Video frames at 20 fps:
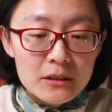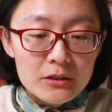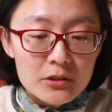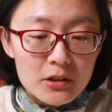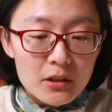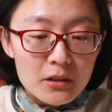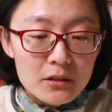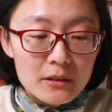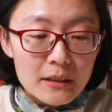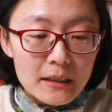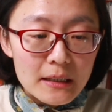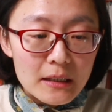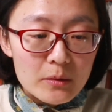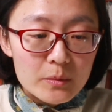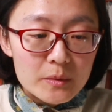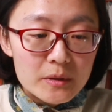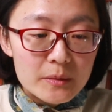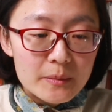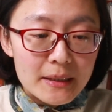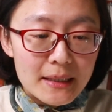John
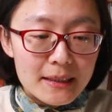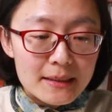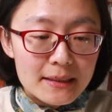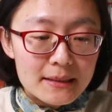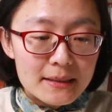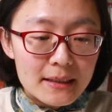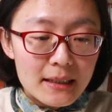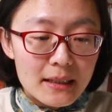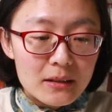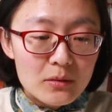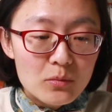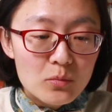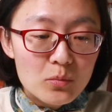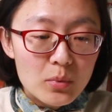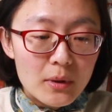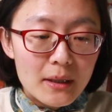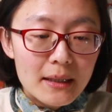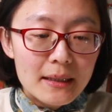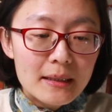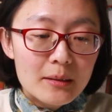helps me understand
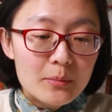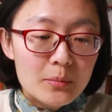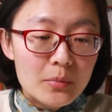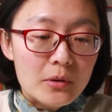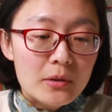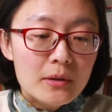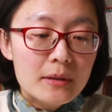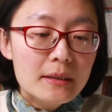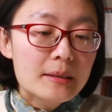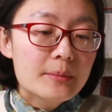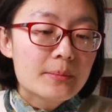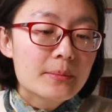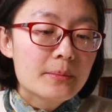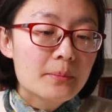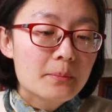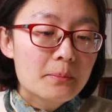why a poem